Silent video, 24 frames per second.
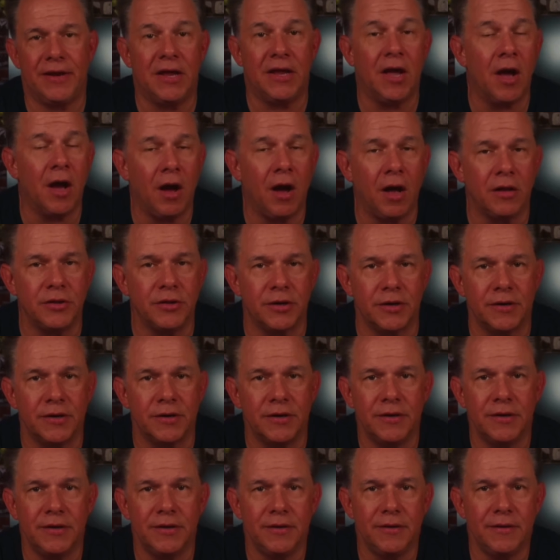color
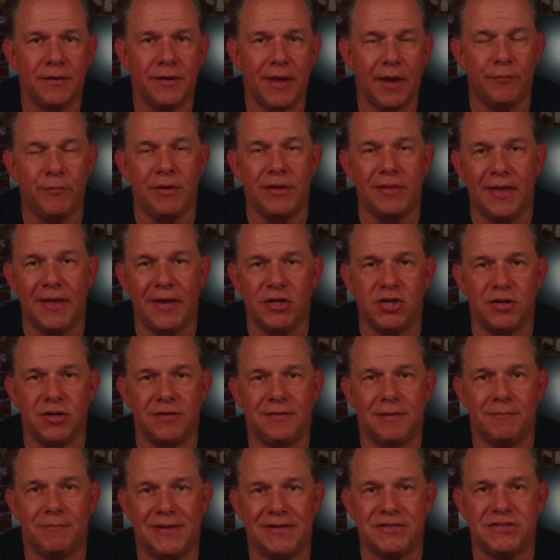in relation
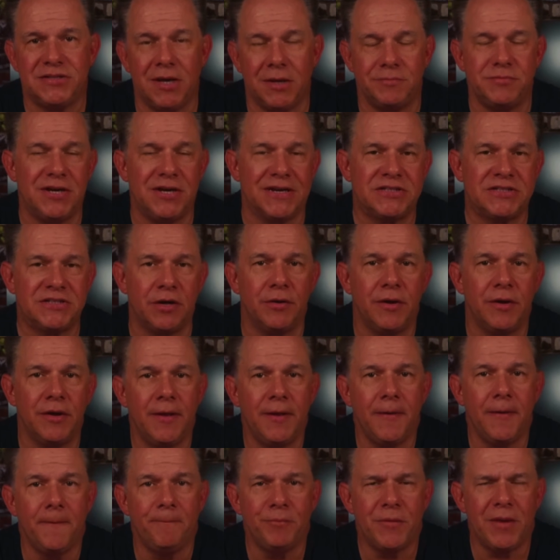to my subject. So
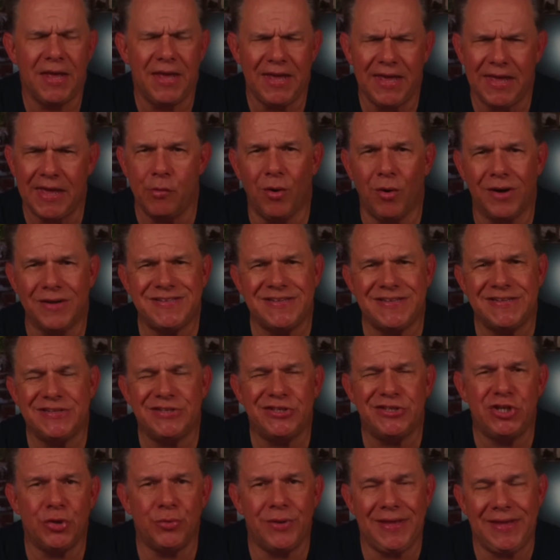he wasn't
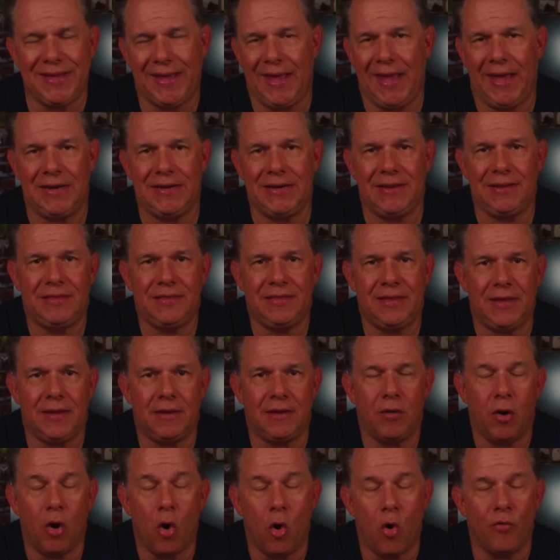doing
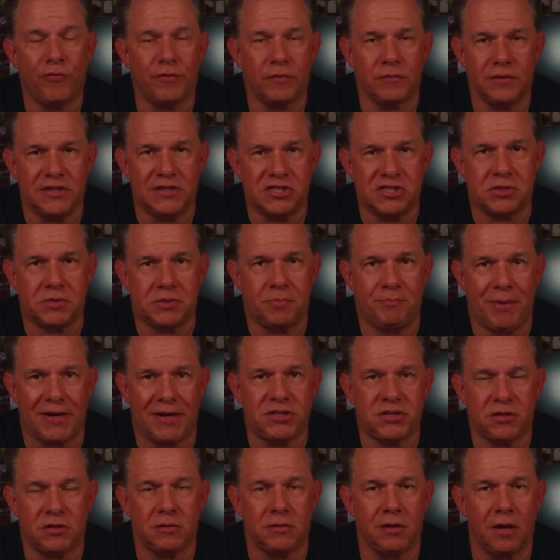anything overly
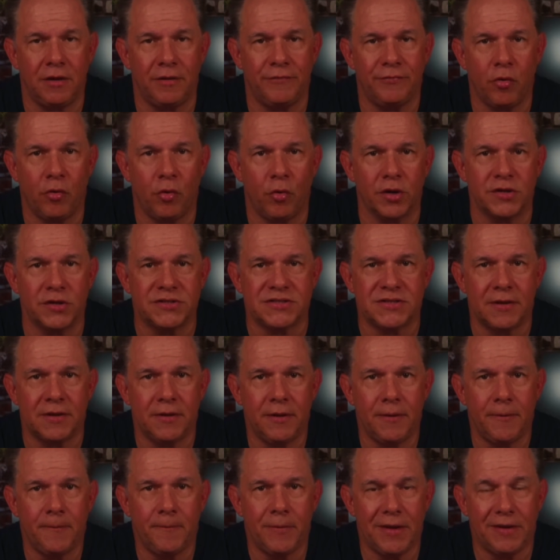special, of course,
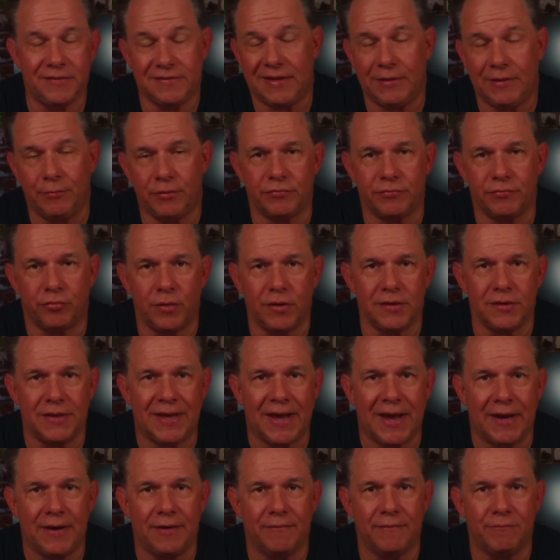as he was really
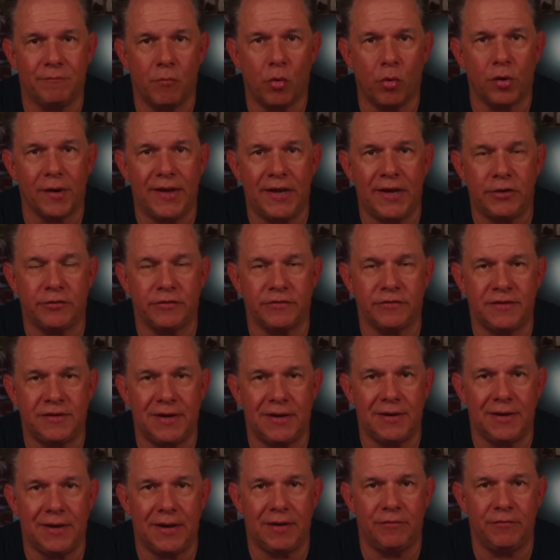kind of more
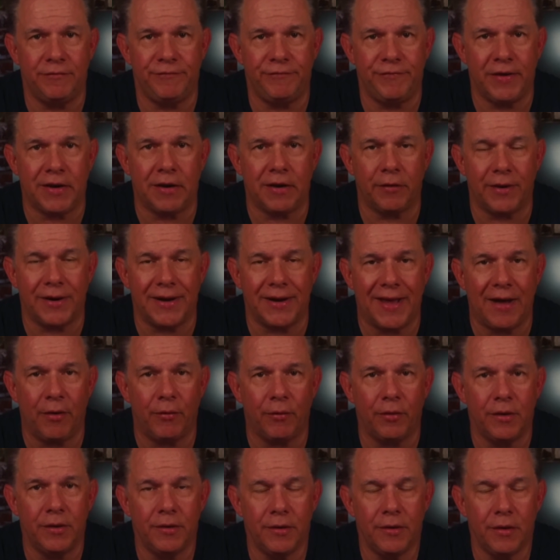interested in figuring out
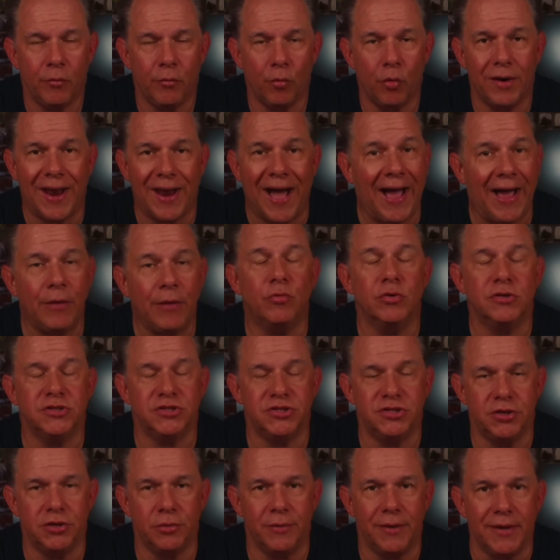what I was
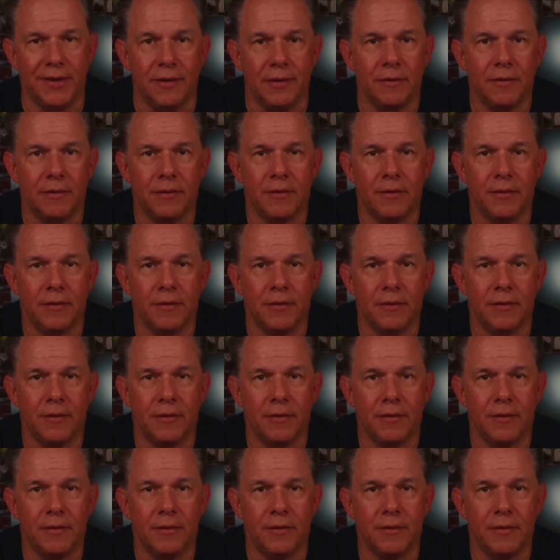doing,